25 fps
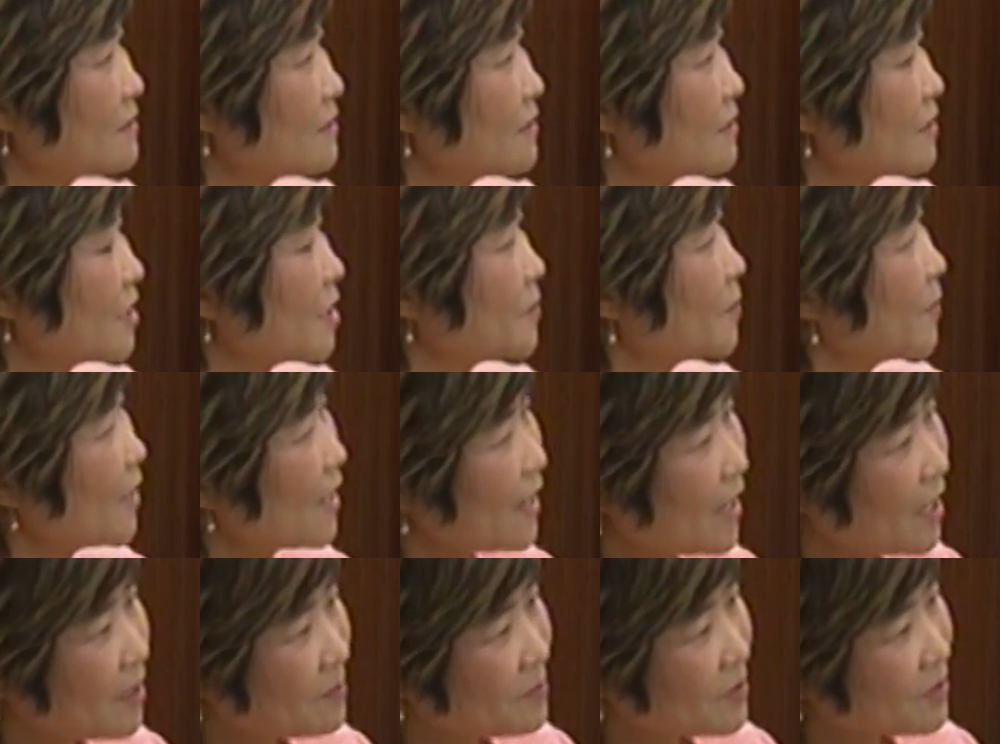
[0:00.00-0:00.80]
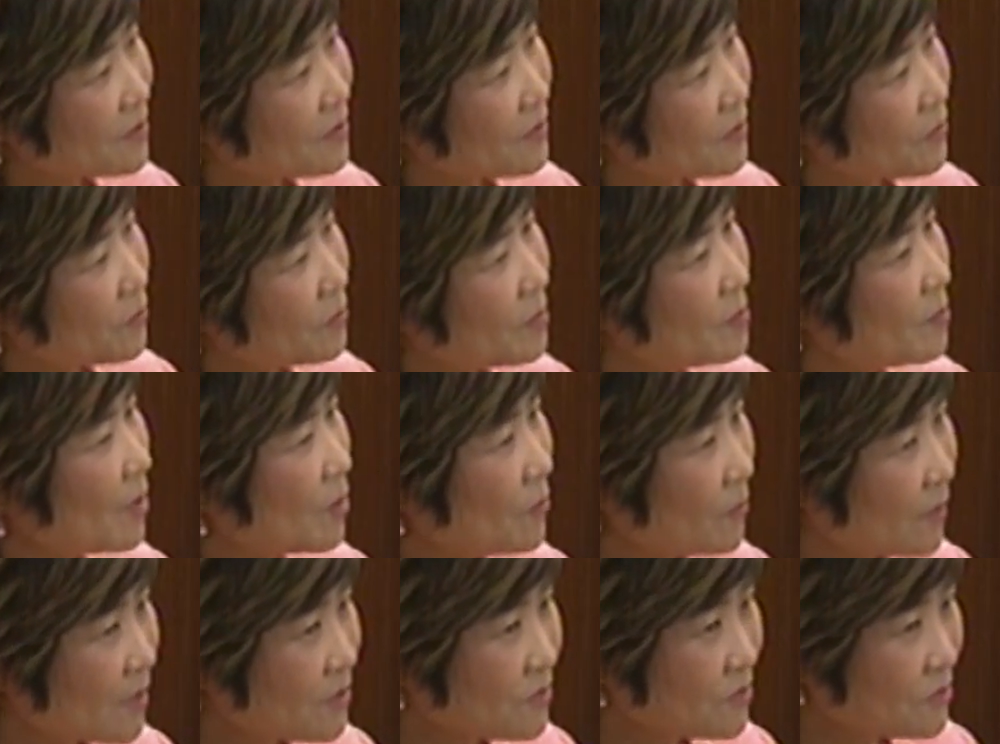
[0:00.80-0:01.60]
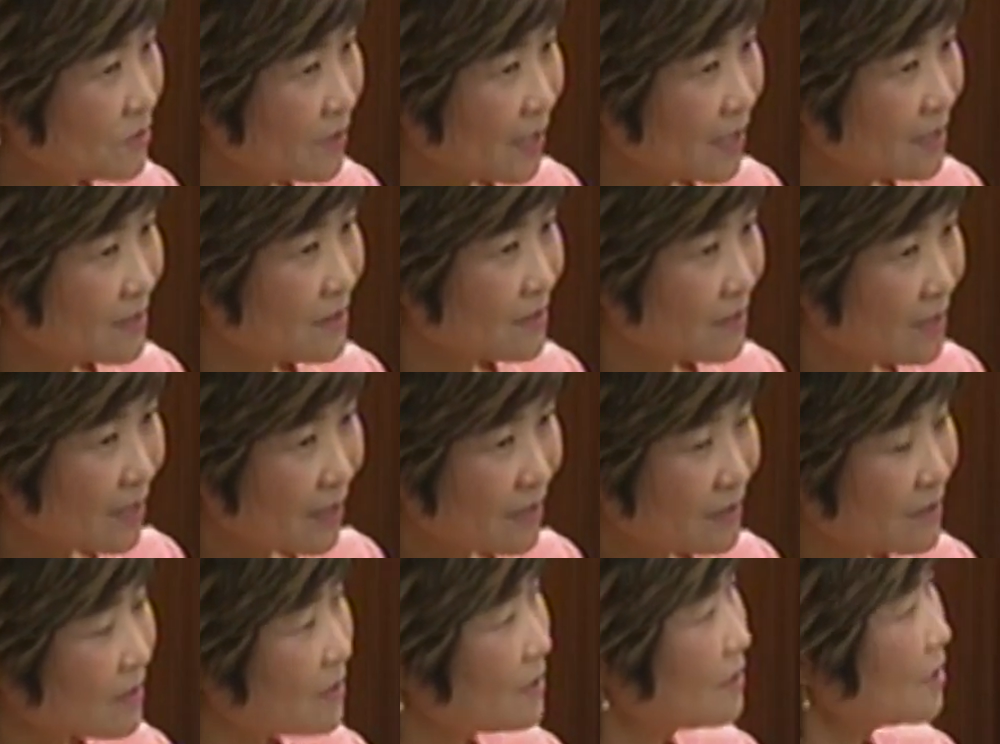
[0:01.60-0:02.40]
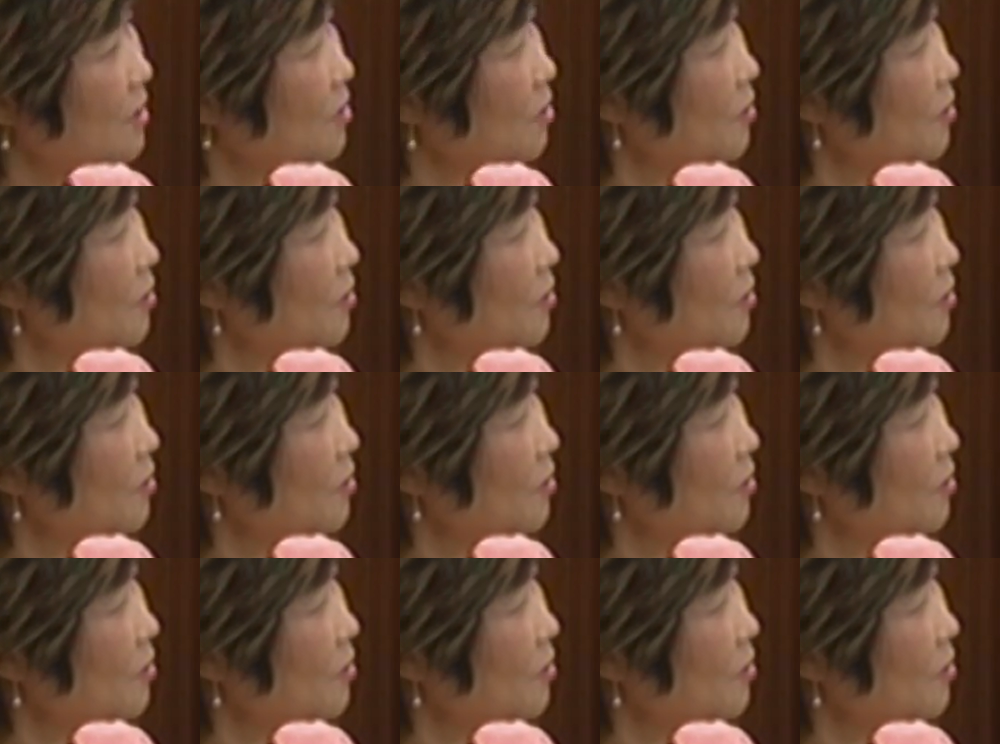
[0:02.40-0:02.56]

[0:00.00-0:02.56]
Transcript: that perhaps we may want to exercise a little